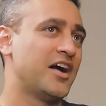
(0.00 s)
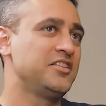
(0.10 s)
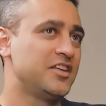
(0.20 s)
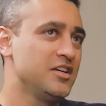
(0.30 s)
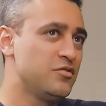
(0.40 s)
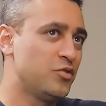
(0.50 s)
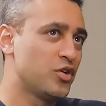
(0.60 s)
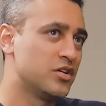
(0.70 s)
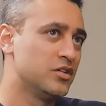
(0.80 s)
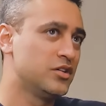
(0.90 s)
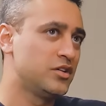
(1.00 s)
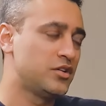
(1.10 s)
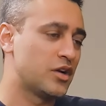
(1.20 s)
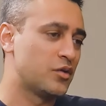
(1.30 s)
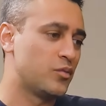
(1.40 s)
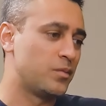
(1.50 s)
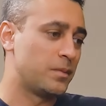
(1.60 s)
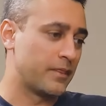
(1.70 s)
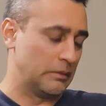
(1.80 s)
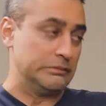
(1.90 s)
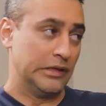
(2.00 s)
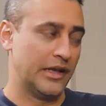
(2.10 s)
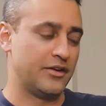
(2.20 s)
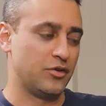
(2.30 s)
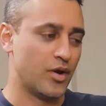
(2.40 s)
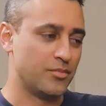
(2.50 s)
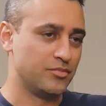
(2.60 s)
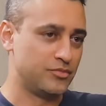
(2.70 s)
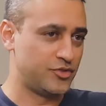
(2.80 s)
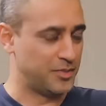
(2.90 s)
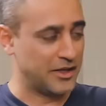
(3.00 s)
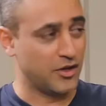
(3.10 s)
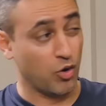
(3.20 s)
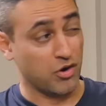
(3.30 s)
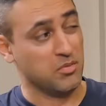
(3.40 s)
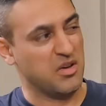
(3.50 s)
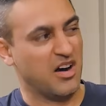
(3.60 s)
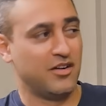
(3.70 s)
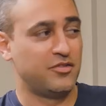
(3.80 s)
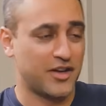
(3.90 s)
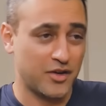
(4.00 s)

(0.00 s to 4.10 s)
I think for her, and I'm speaking on her behalf,